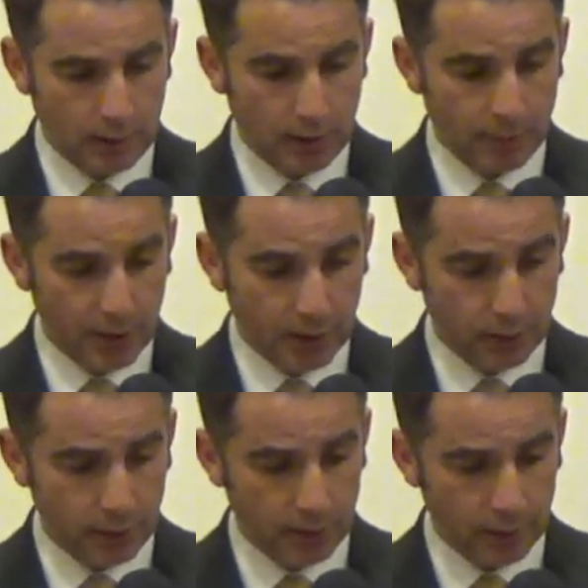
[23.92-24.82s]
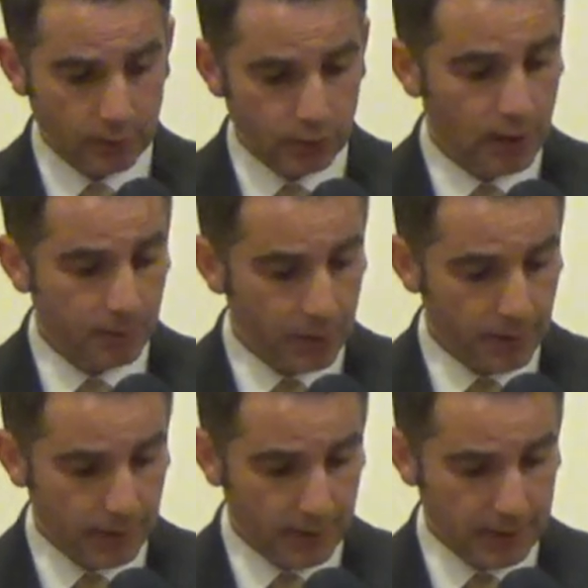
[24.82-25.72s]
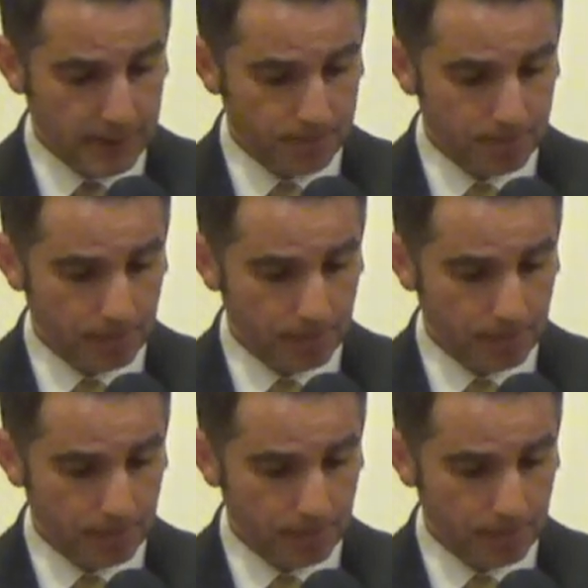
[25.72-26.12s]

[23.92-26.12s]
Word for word: Habakkuk chapter 3.